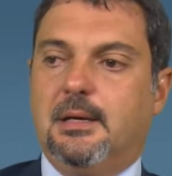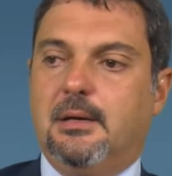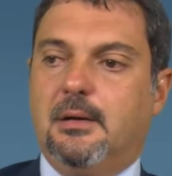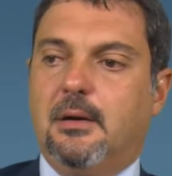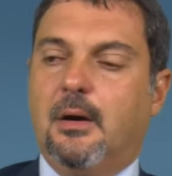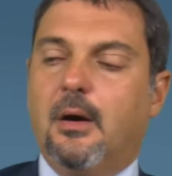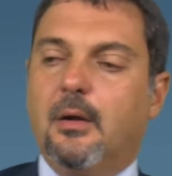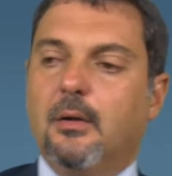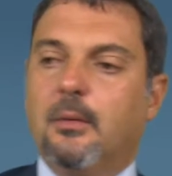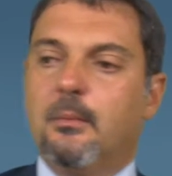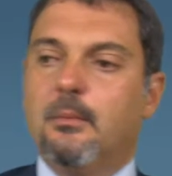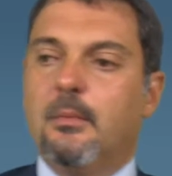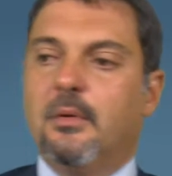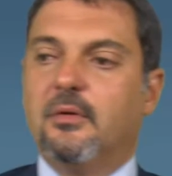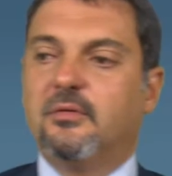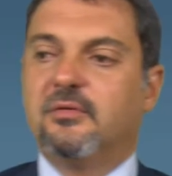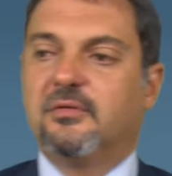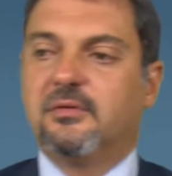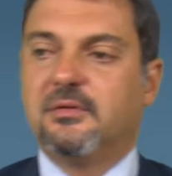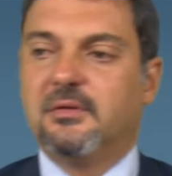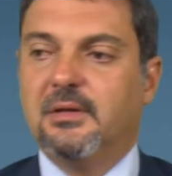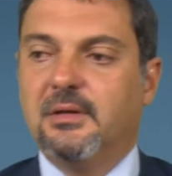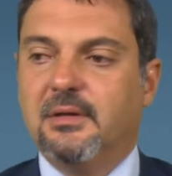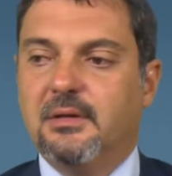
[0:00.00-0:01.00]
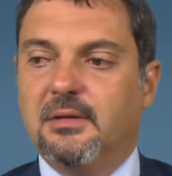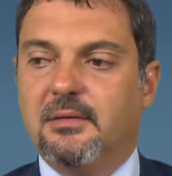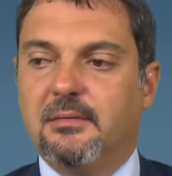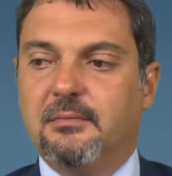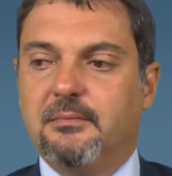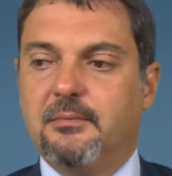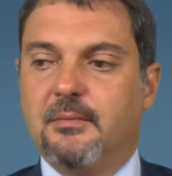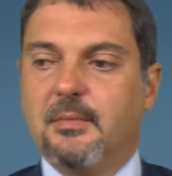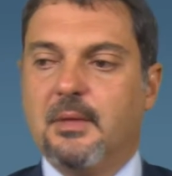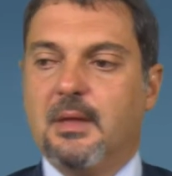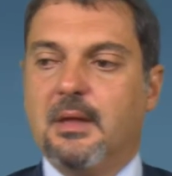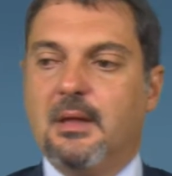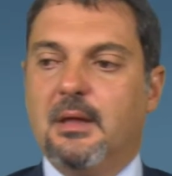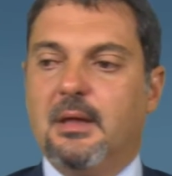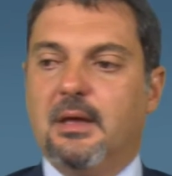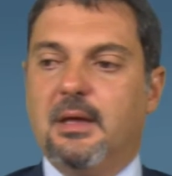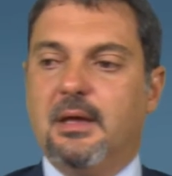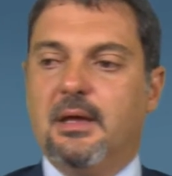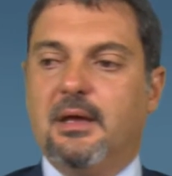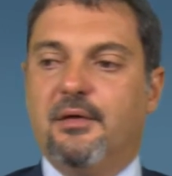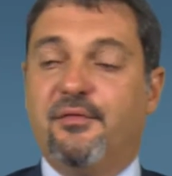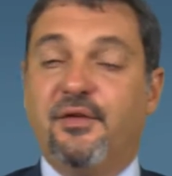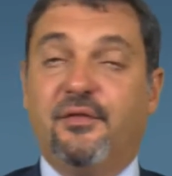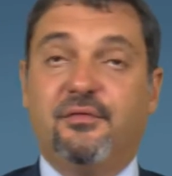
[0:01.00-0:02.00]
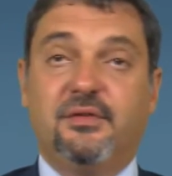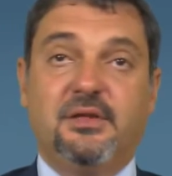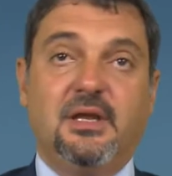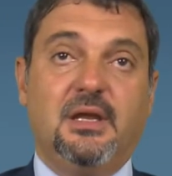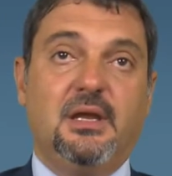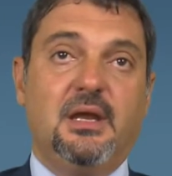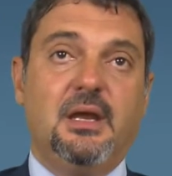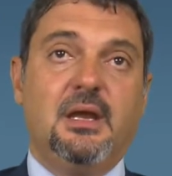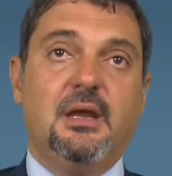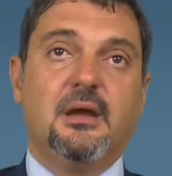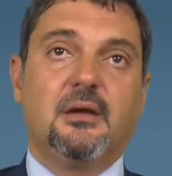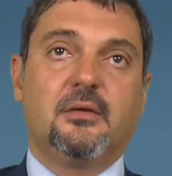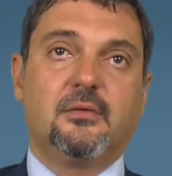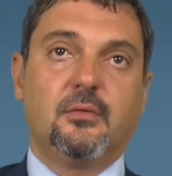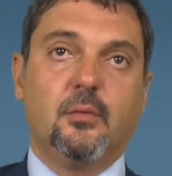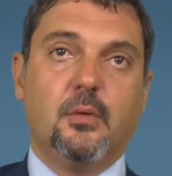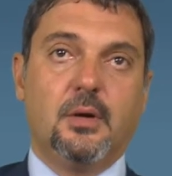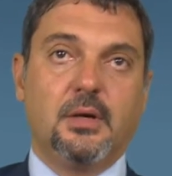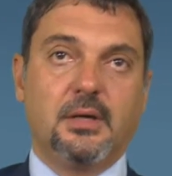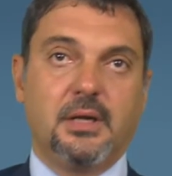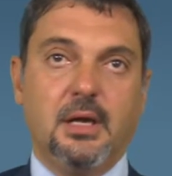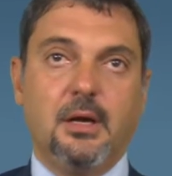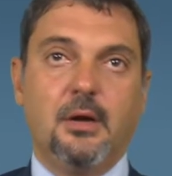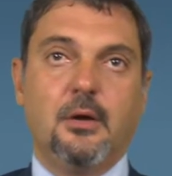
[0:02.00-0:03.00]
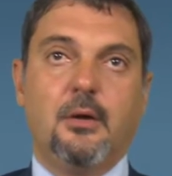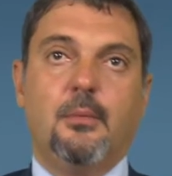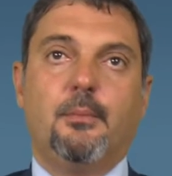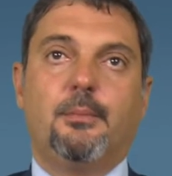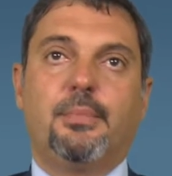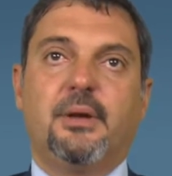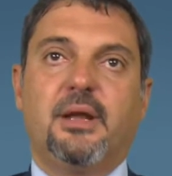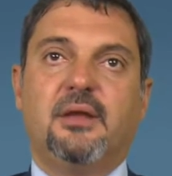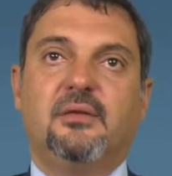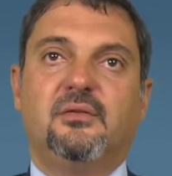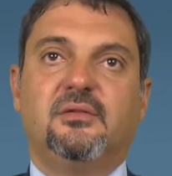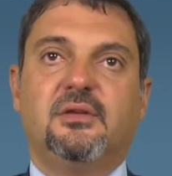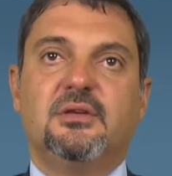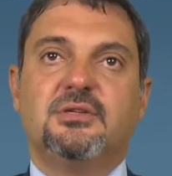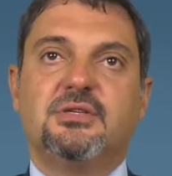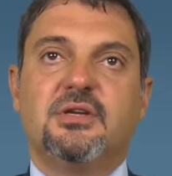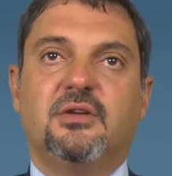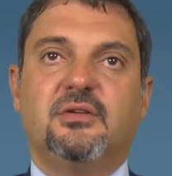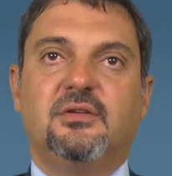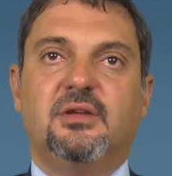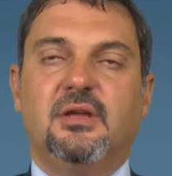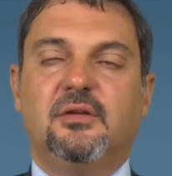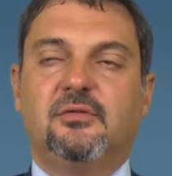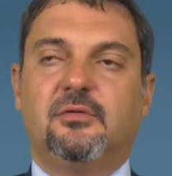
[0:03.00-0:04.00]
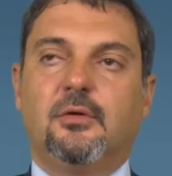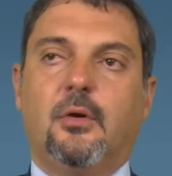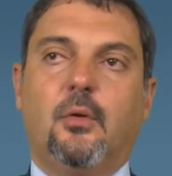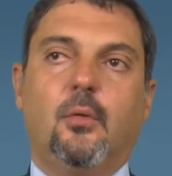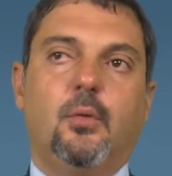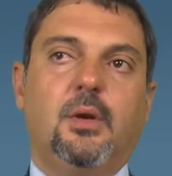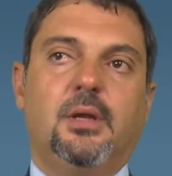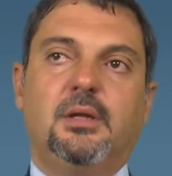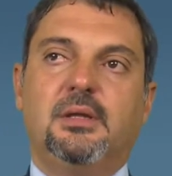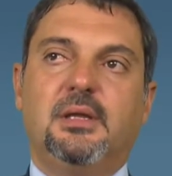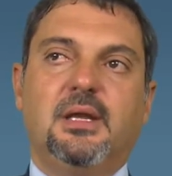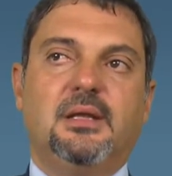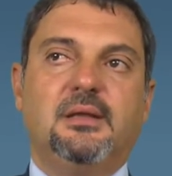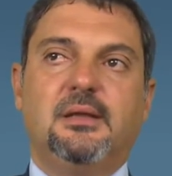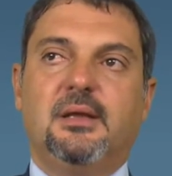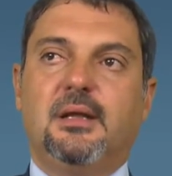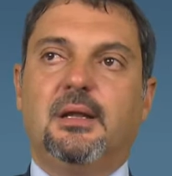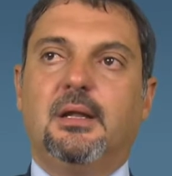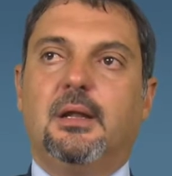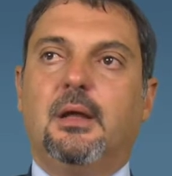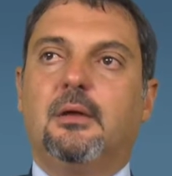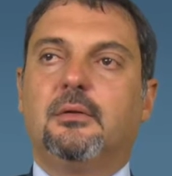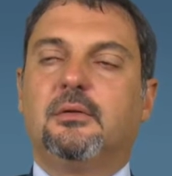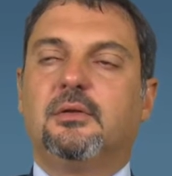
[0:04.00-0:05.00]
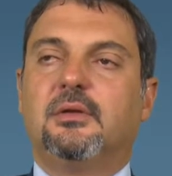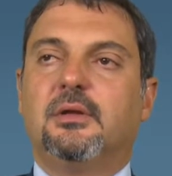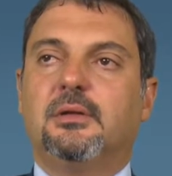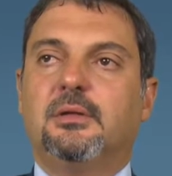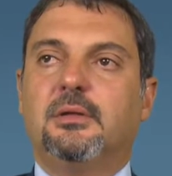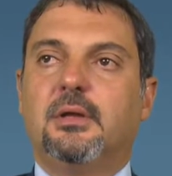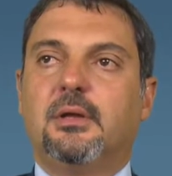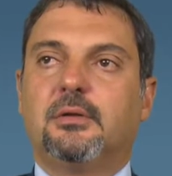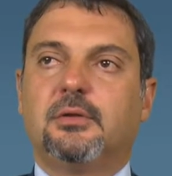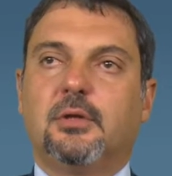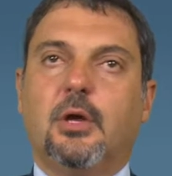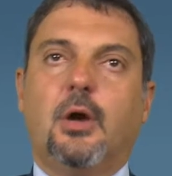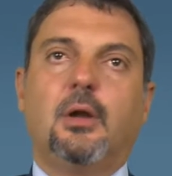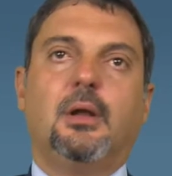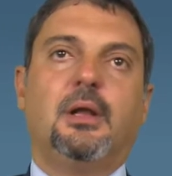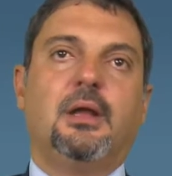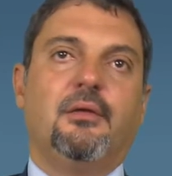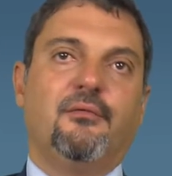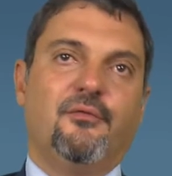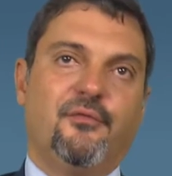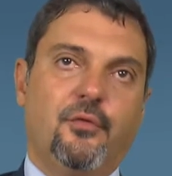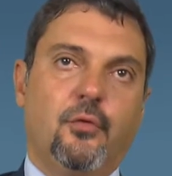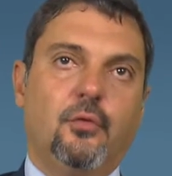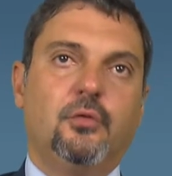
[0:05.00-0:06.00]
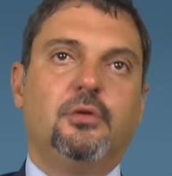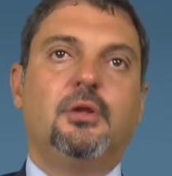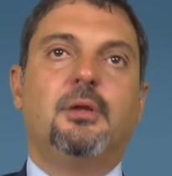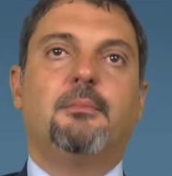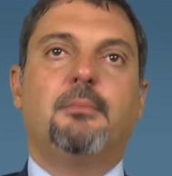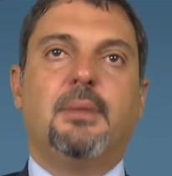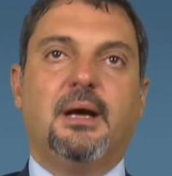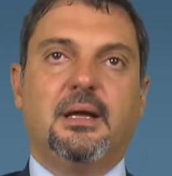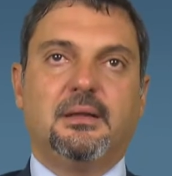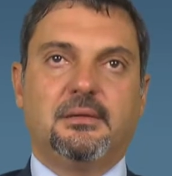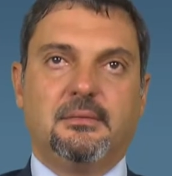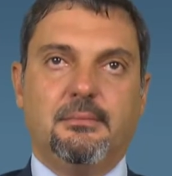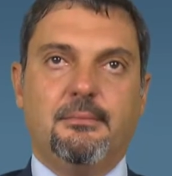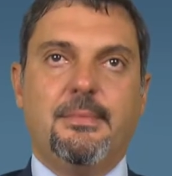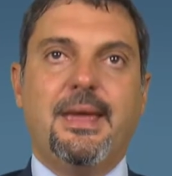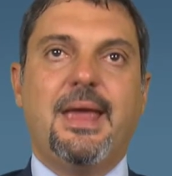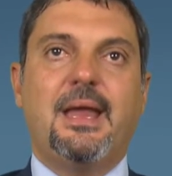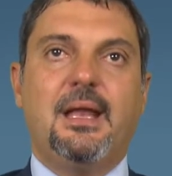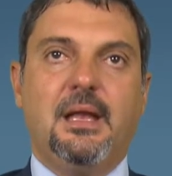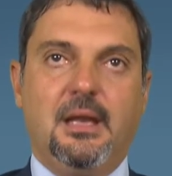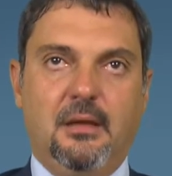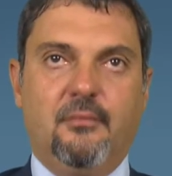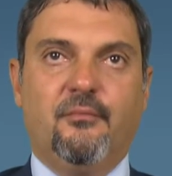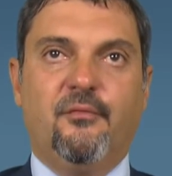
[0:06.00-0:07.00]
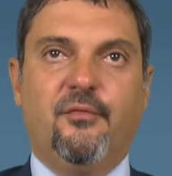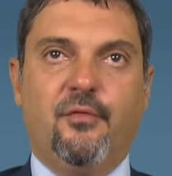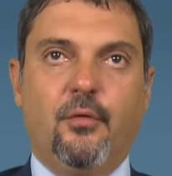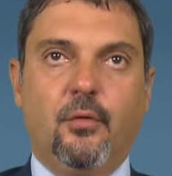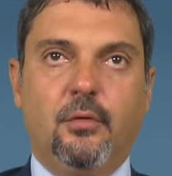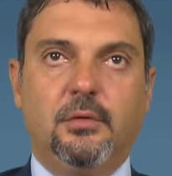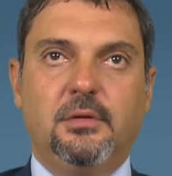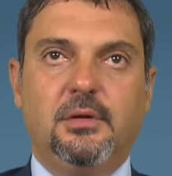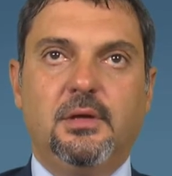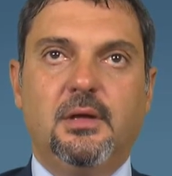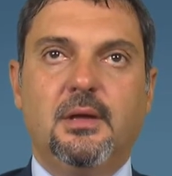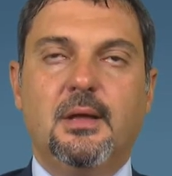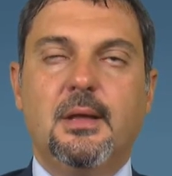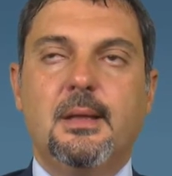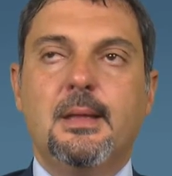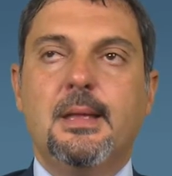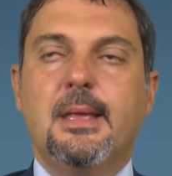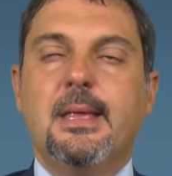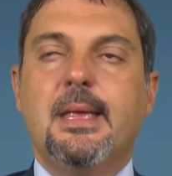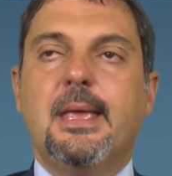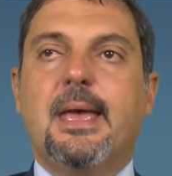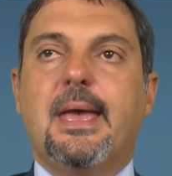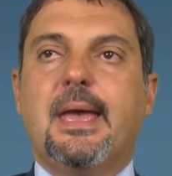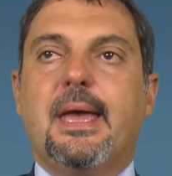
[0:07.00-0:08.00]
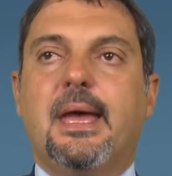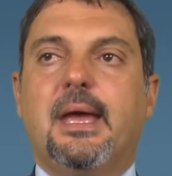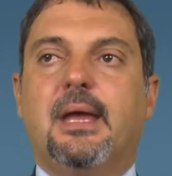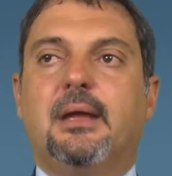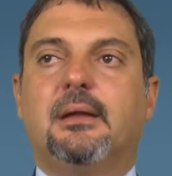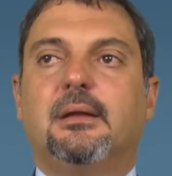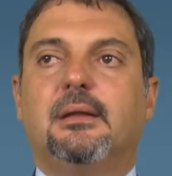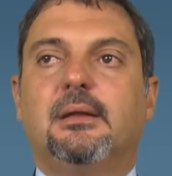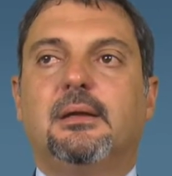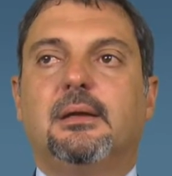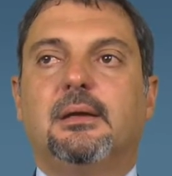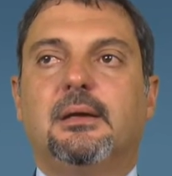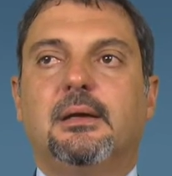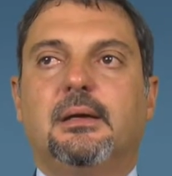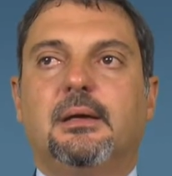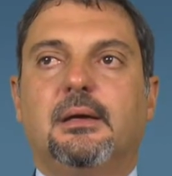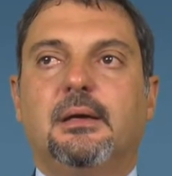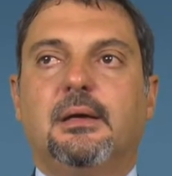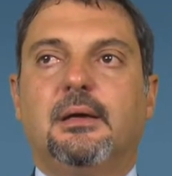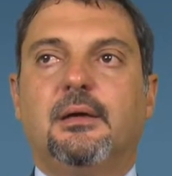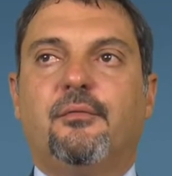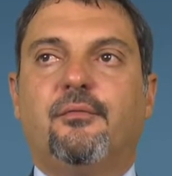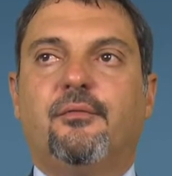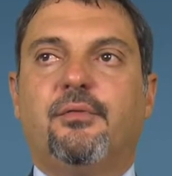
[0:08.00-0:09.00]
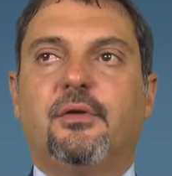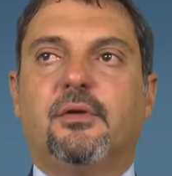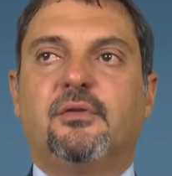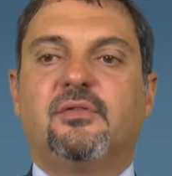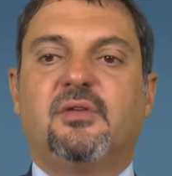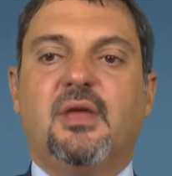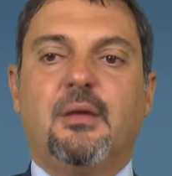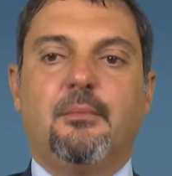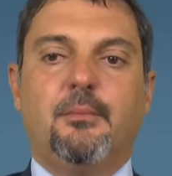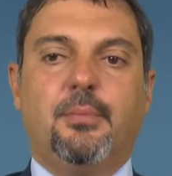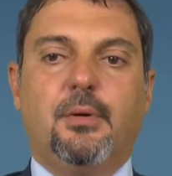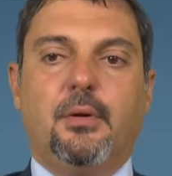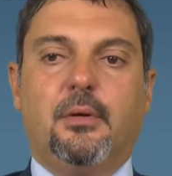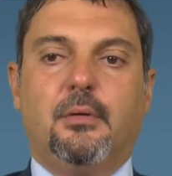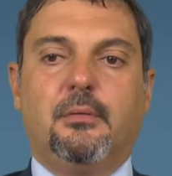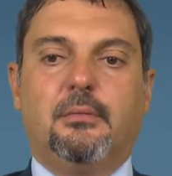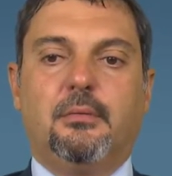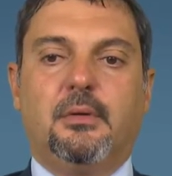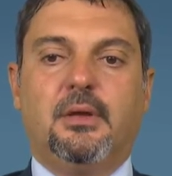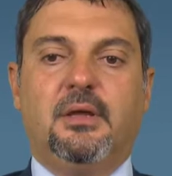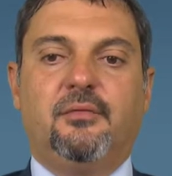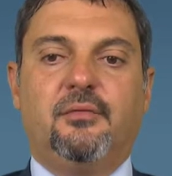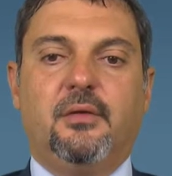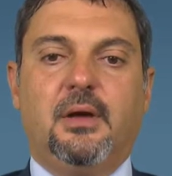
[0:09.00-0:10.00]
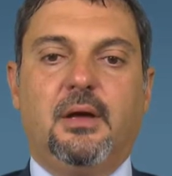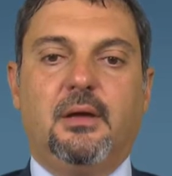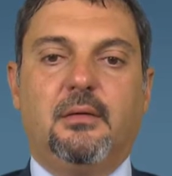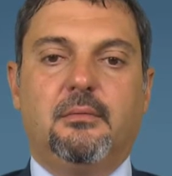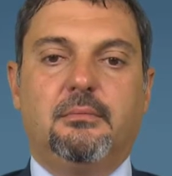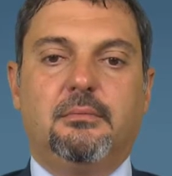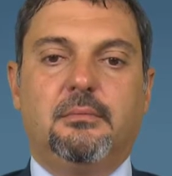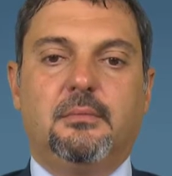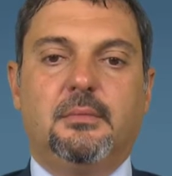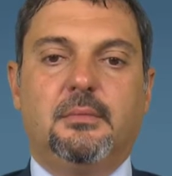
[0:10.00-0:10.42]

almost 15 years working comprehensive GC, so we did a lot, not only in food, but mainly in food. And for example, if I